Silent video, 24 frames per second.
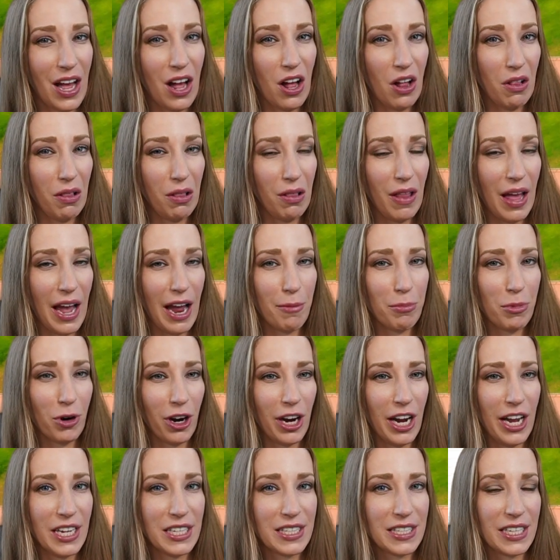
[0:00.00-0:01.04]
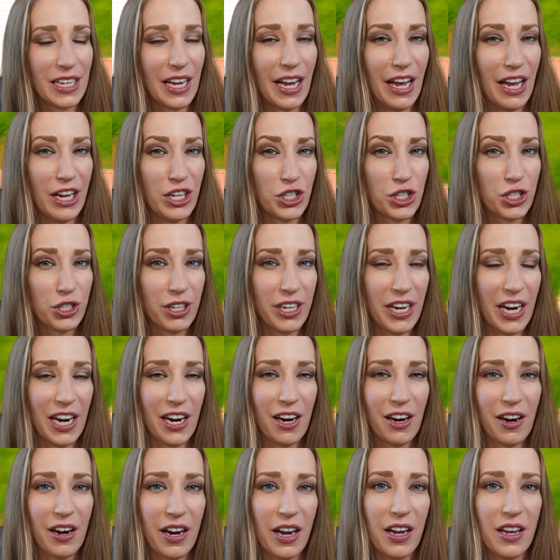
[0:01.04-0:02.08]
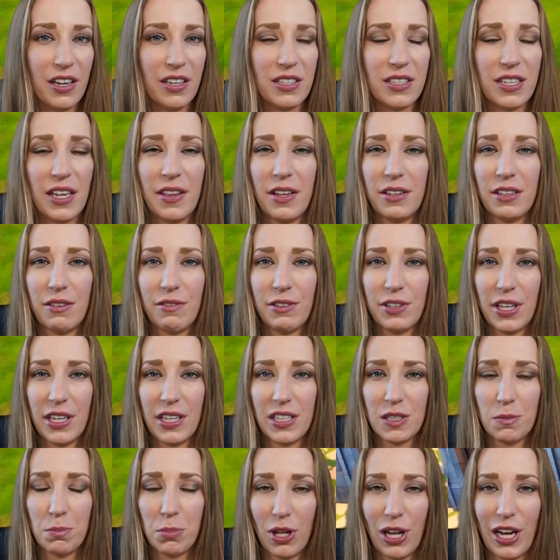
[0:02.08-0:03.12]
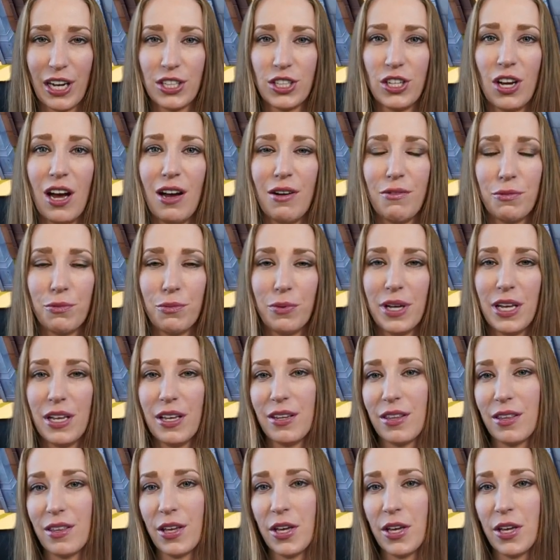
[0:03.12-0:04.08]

elaborate entry areas, and then everything is blocked off with